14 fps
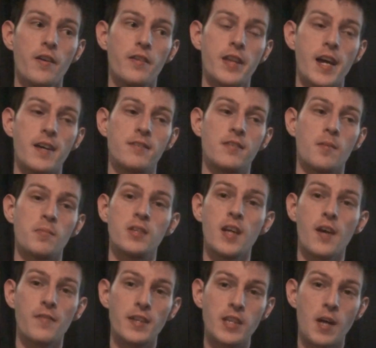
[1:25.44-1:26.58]
there's some
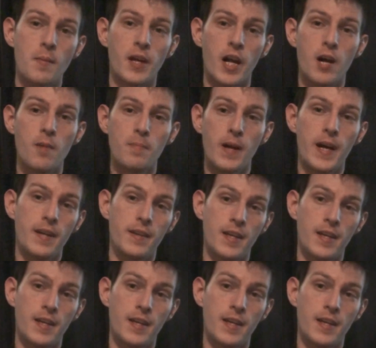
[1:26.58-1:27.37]
stuff that's coming up and